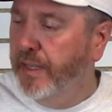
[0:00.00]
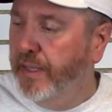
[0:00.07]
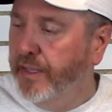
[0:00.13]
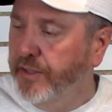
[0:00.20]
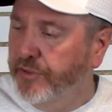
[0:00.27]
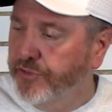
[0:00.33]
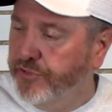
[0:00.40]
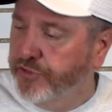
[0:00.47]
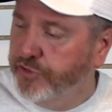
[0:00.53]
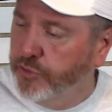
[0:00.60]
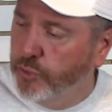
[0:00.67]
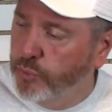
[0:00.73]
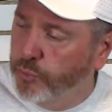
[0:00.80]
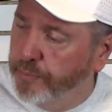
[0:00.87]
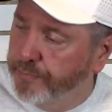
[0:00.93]
his
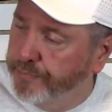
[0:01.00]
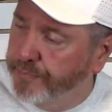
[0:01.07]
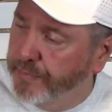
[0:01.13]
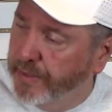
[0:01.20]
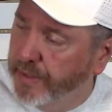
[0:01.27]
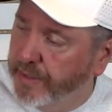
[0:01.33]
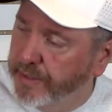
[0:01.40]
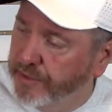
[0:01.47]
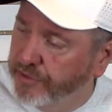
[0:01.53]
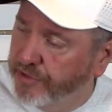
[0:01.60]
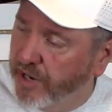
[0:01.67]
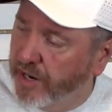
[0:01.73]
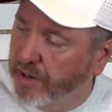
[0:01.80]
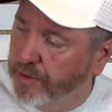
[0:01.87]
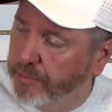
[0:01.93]
suit and his
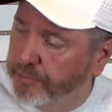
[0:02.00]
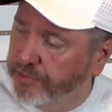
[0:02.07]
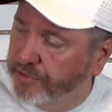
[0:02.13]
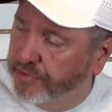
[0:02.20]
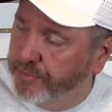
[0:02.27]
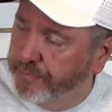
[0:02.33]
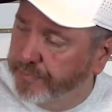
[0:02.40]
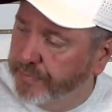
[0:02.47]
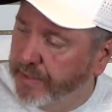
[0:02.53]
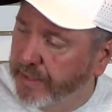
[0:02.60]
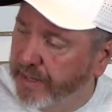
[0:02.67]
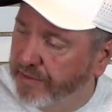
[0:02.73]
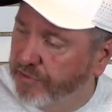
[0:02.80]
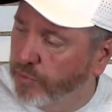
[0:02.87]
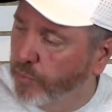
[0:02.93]
arms.
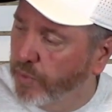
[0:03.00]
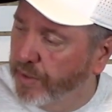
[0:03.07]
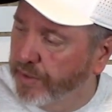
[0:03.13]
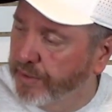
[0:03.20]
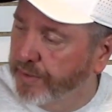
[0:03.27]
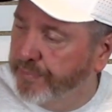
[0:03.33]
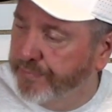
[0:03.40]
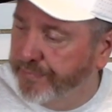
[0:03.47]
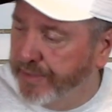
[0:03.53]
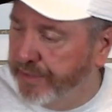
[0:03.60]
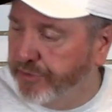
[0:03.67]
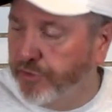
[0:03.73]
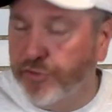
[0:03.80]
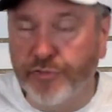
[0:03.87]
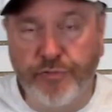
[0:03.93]
Everywhere that
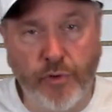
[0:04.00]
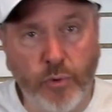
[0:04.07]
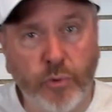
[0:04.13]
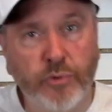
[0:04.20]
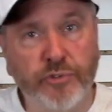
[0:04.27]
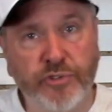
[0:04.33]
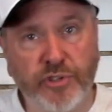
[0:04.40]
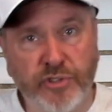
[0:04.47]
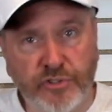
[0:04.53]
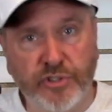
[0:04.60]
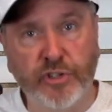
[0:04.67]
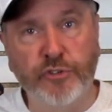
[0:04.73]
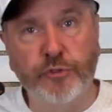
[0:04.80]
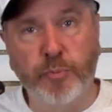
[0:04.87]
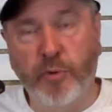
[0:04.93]
there's folds,
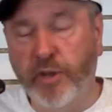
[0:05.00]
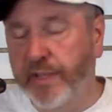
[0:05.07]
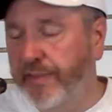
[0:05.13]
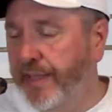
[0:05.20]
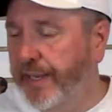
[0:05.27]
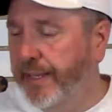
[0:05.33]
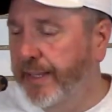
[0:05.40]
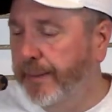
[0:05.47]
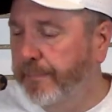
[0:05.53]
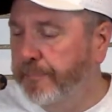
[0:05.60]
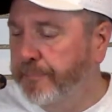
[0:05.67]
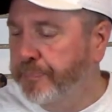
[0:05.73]
start spraying that in.